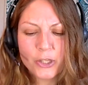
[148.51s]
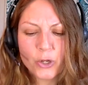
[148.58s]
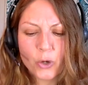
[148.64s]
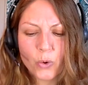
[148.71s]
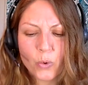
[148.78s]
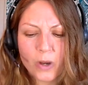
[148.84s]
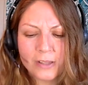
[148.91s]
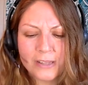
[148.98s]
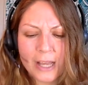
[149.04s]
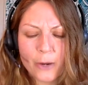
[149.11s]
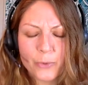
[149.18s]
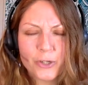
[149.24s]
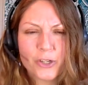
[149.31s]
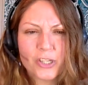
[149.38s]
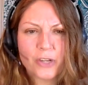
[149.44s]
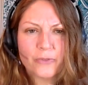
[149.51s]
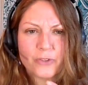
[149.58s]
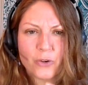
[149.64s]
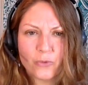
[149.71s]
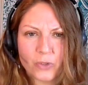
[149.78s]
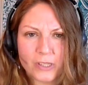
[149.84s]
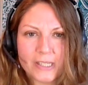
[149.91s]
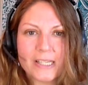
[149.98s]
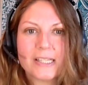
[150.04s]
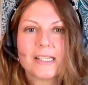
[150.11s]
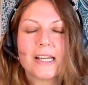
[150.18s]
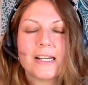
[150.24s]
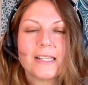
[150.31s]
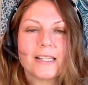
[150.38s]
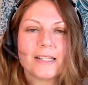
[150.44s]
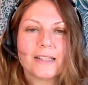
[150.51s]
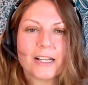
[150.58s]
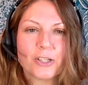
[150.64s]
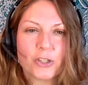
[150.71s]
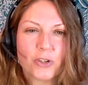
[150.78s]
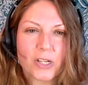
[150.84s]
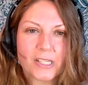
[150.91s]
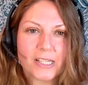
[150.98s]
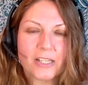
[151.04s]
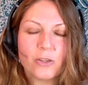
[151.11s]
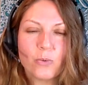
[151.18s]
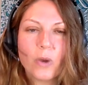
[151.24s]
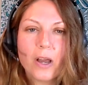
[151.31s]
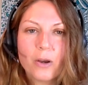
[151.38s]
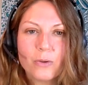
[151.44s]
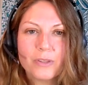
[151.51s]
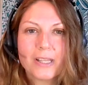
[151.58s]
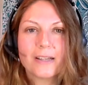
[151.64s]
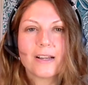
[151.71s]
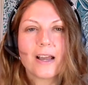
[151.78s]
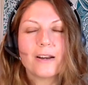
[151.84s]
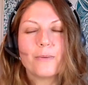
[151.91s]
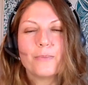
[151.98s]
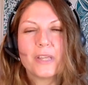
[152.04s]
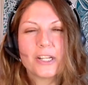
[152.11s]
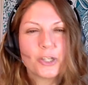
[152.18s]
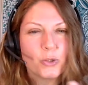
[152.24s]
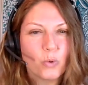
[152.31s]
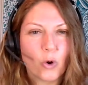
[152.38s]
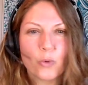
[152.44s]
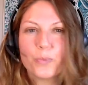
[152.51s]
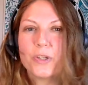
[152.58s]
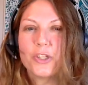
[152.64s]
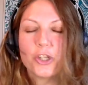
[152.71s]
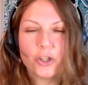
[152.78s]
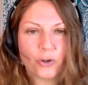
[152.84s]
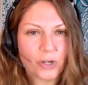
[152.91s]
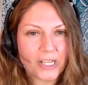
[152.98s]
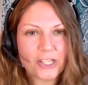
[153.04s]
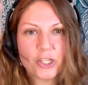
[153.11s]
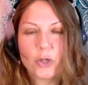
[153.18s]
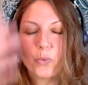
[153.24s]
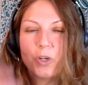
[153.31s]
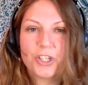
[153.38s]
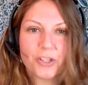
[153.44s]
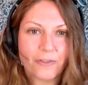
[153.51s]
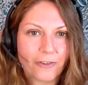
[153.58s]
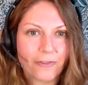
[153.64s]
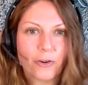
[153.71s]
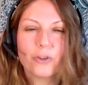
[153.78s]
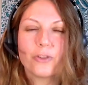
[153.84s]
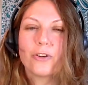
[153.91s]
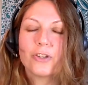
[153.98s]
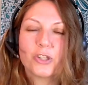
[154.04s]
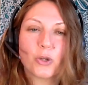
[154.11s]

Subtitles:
allowing yourself to release anything that's stressing you out that kind of gets you open to your intuition further.